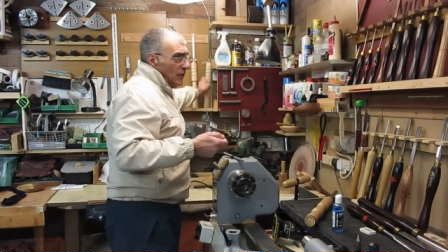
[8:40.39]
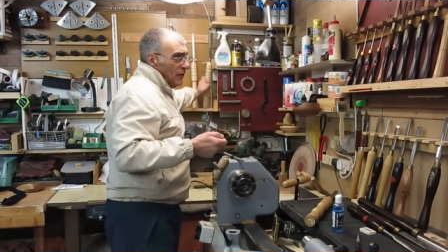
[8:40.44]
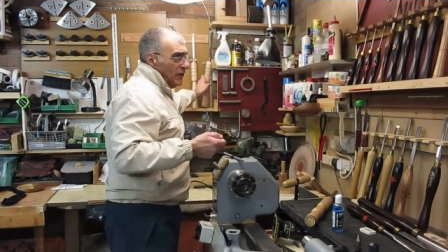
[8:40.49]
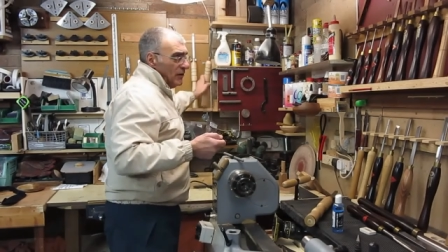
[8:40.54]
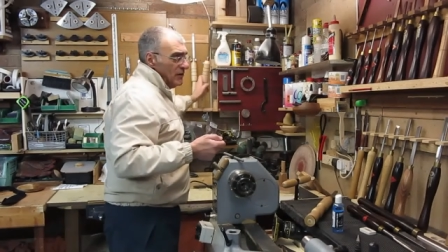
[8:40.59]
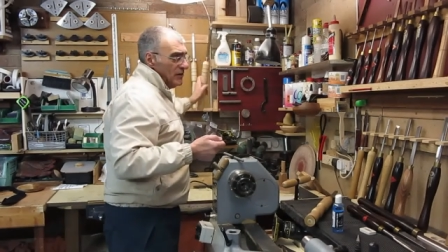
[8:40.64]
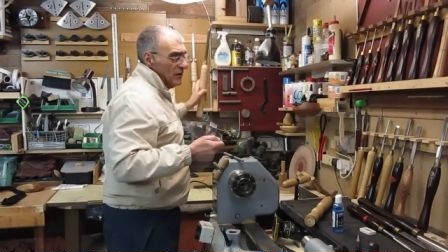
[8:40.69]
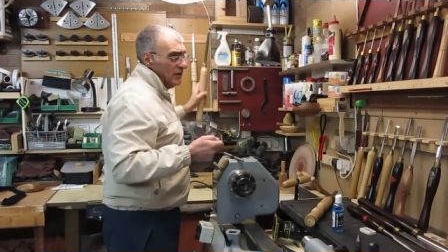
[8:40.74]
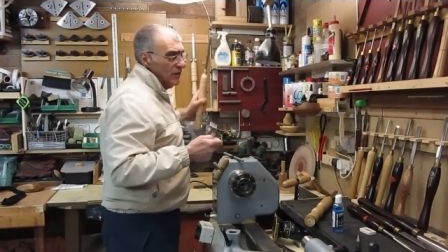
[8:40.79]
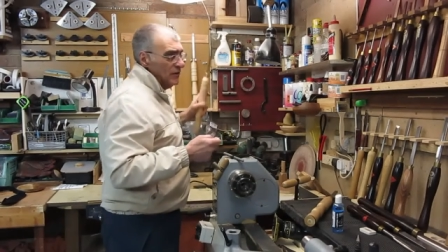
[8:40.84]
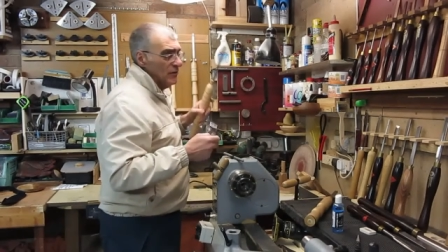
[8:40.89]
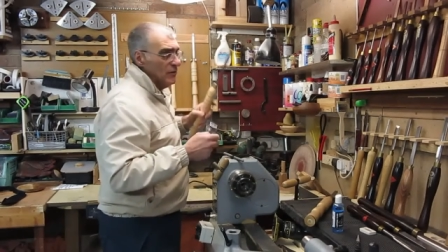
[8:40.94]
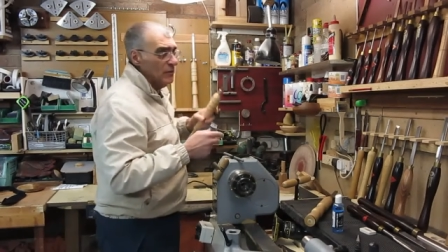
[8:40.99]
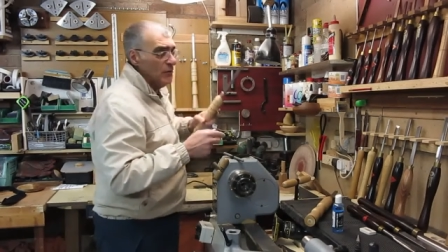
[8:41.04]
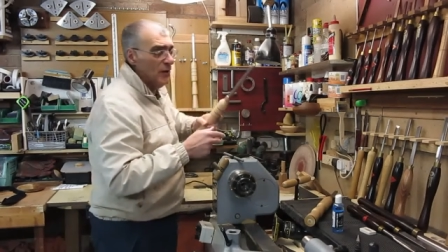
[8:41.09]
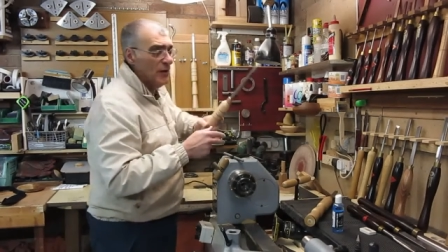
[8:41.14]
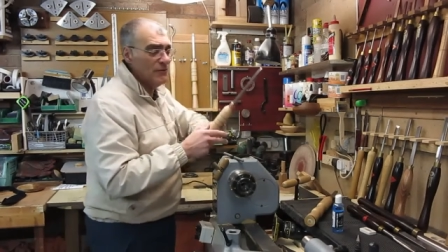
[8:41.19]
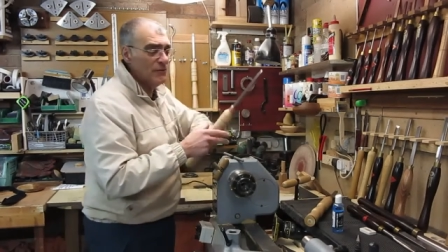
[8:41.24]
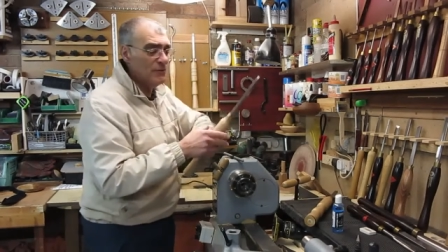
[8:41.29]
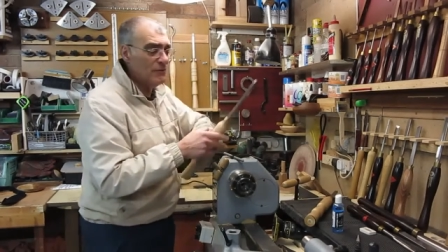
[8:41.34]
cutter you
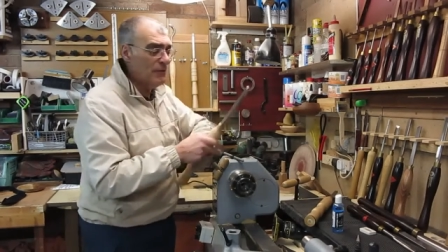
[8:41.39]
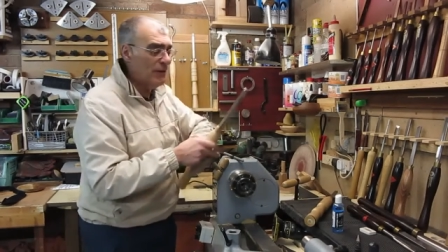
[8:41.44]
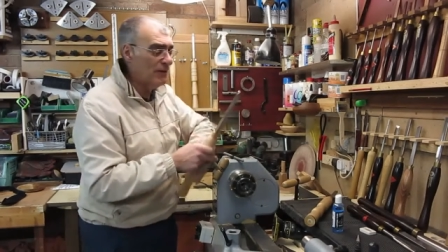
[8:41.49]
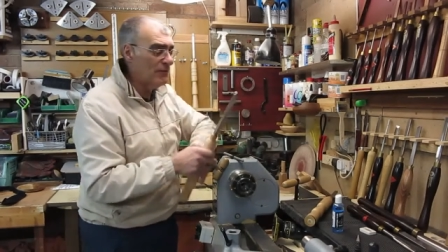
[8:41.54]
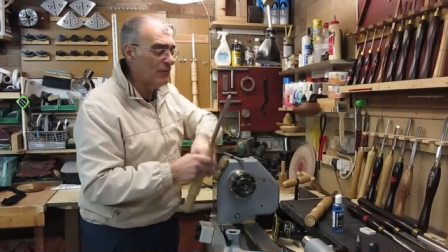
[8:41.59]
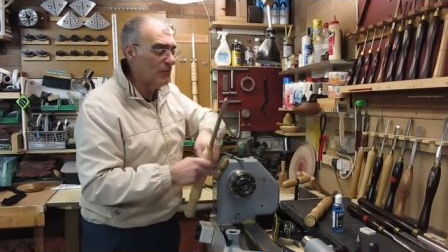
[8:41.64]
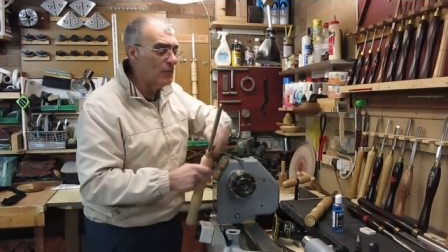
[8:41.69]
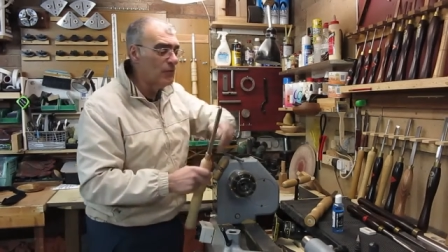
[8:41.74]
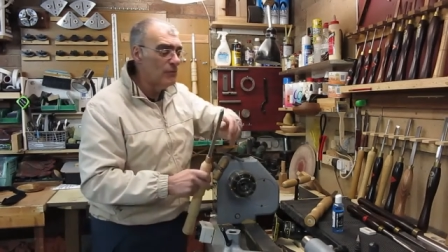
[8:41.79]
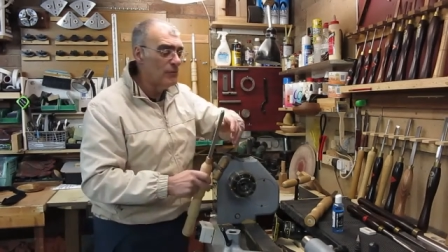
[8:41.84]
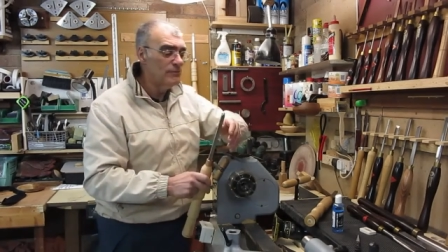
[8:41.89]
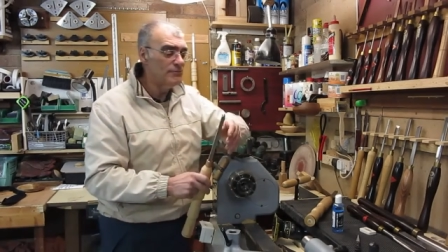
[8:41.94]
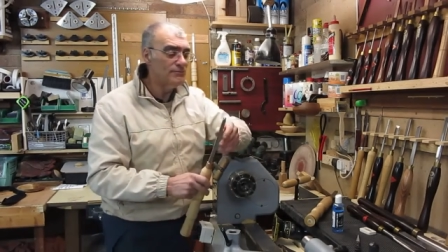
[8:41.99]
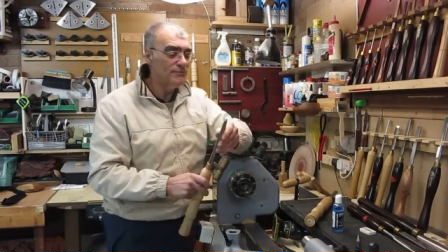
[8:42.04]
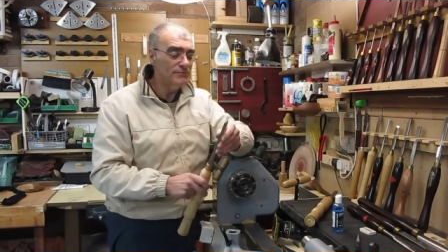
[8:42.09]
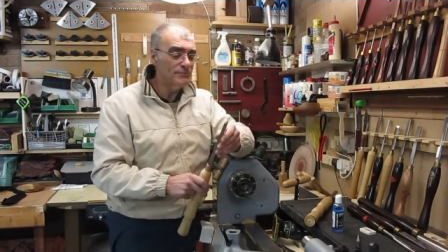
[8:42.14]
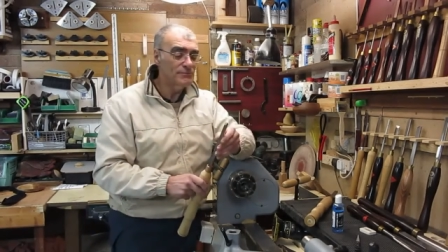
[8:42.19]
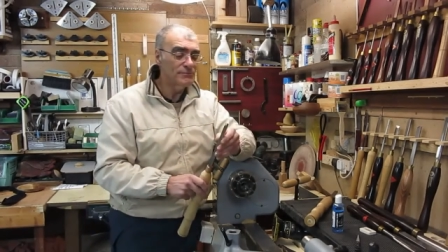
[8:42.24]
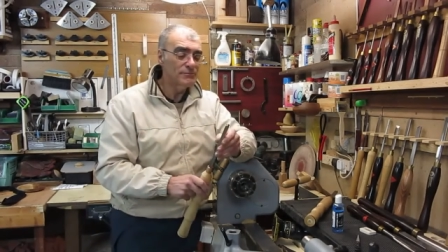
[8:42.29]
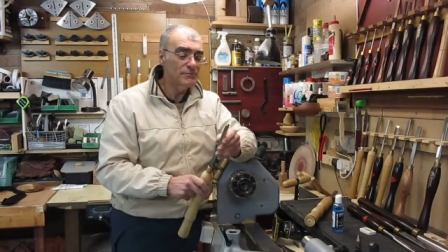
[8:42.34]
have a bevel
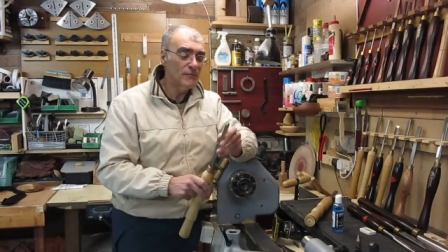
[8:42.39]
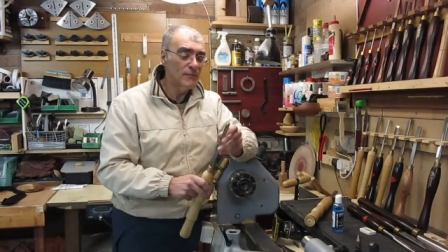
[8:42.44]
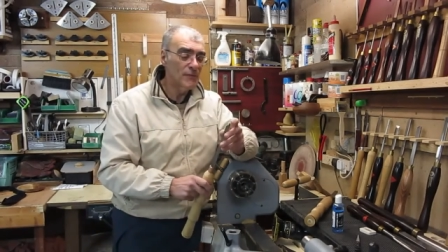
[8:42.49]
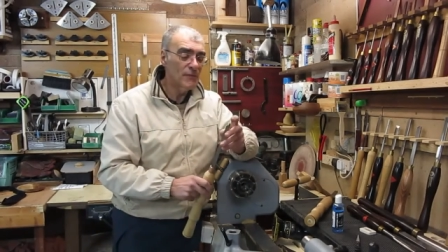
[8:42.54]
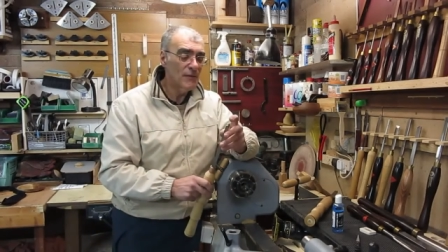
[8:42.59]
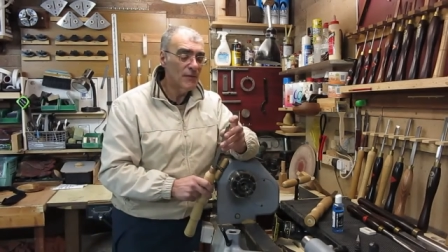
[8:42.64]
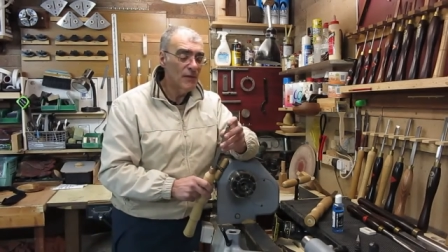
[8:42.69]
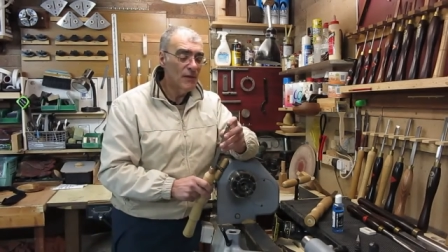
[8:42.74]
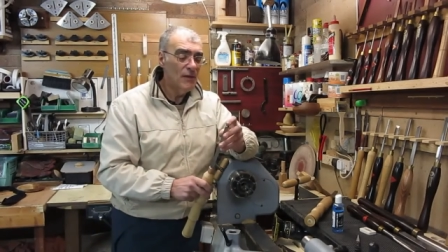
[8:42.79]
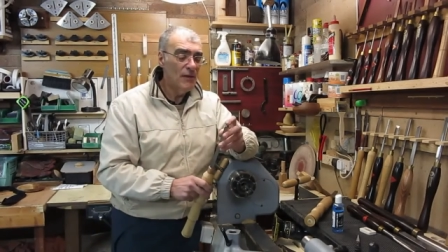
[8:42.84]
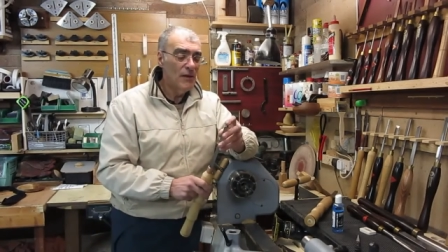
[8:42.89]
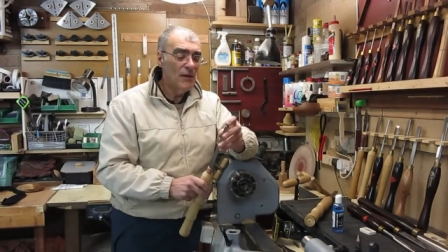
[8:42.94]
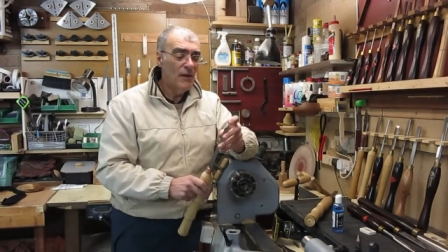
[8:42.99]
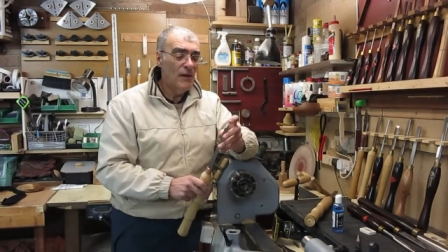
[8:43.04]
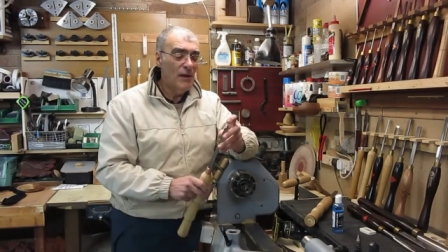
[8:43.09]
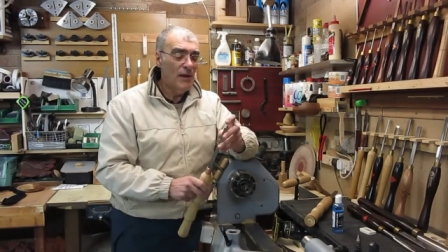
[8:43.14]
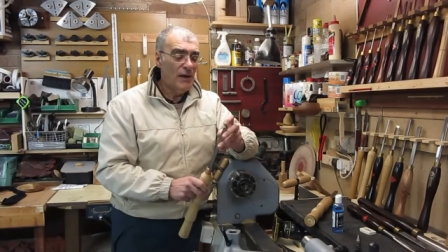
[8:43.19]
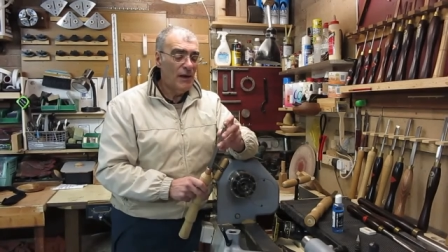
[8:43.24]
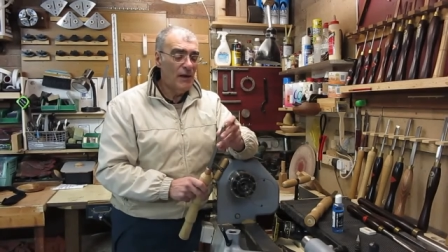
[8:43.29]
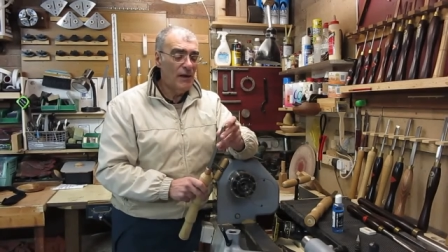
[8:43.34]

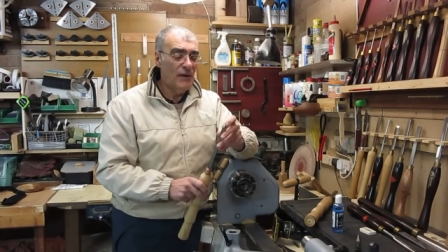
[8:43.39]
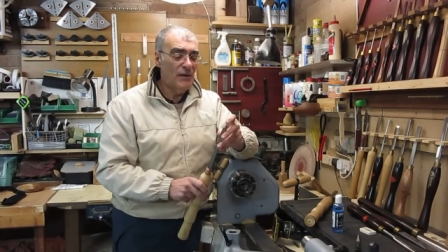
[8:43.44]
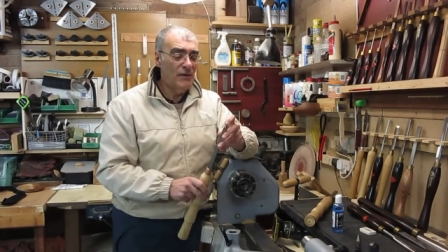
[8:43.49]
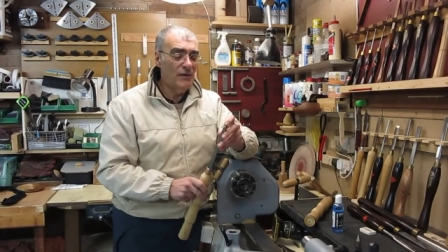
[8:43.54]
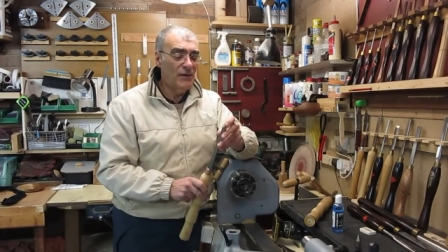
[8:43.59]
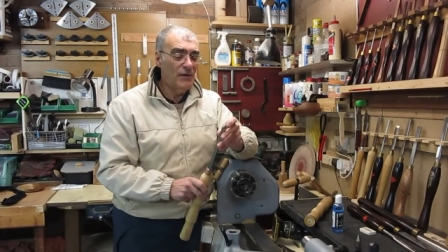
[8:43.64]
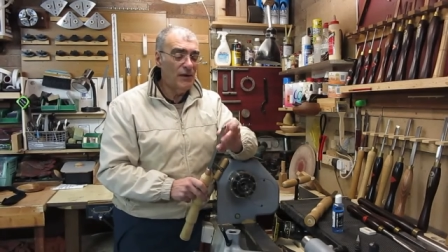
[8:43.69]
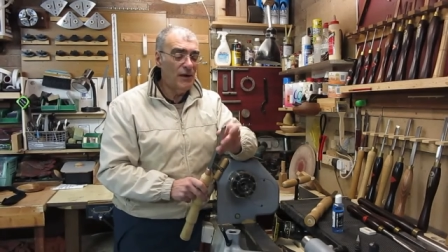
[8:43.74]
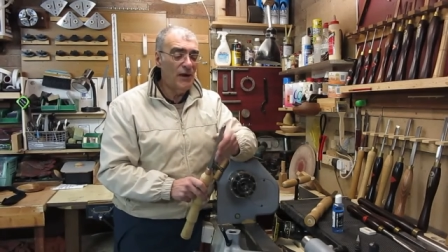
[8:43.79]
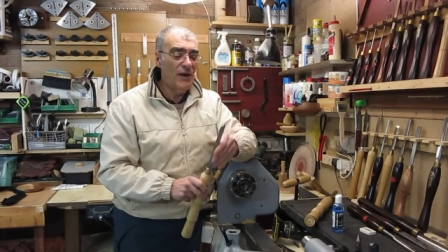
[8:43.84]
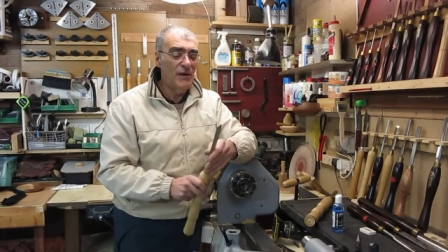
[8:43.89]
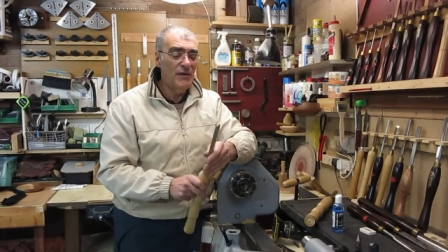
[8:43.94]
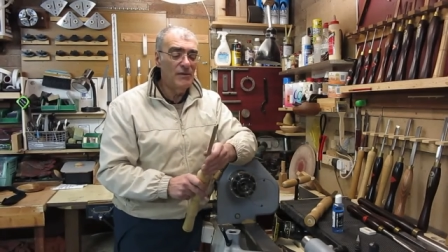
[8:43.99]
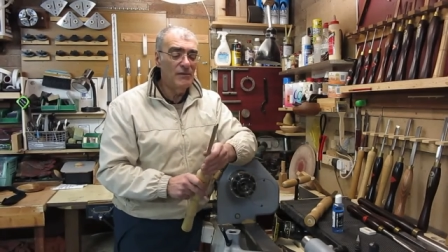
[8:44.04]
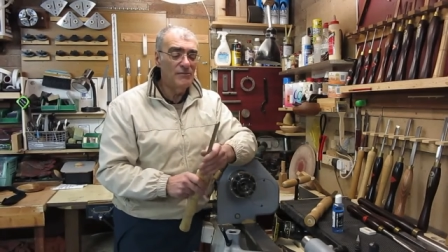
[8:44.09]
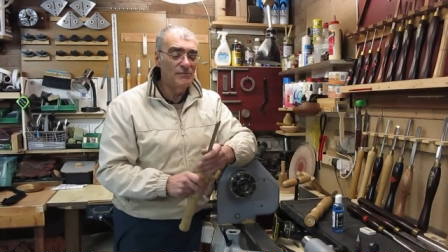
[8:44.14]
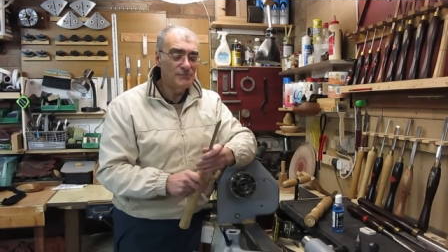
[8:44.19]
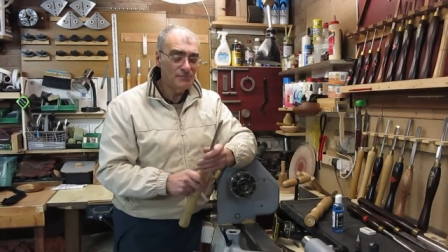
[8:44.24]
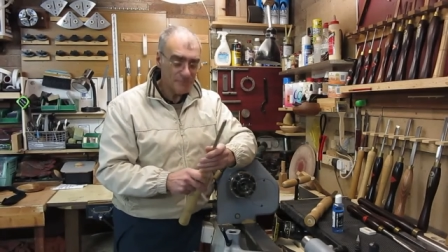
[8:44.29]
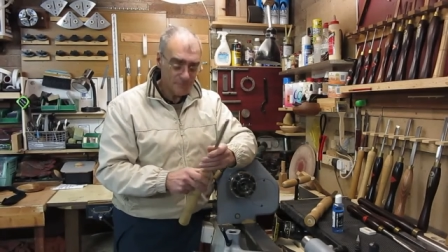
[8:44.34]
and again